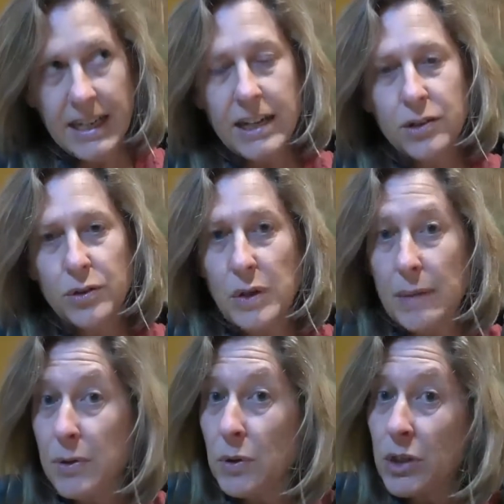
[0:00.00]
I grew
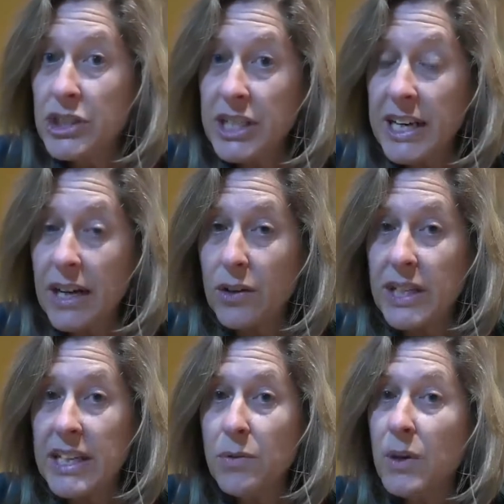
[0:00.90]
up in Orange
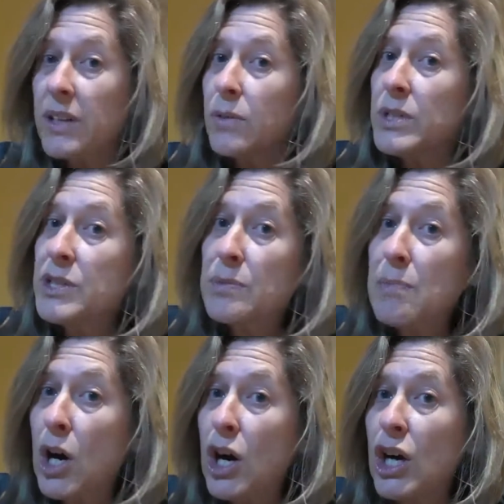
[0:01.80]
County where there was
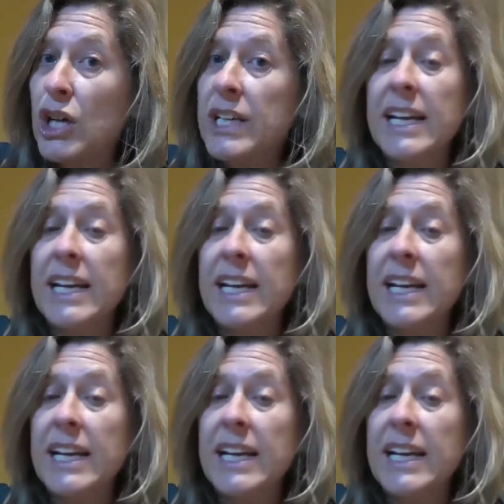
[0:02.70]
smog